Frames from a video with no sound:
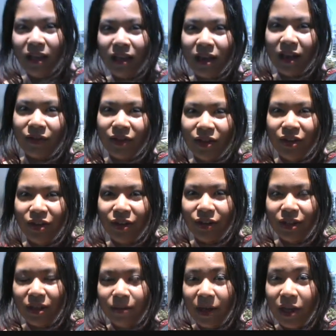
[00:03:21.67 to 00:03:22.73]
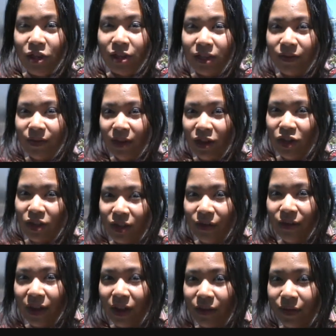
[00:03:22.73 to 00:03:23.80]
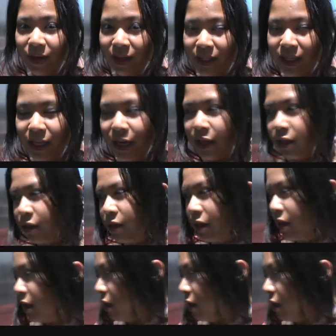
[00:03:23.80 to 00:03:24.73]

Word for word: Good afternoon, YouTube. I just finished the Final Fantasy gathering,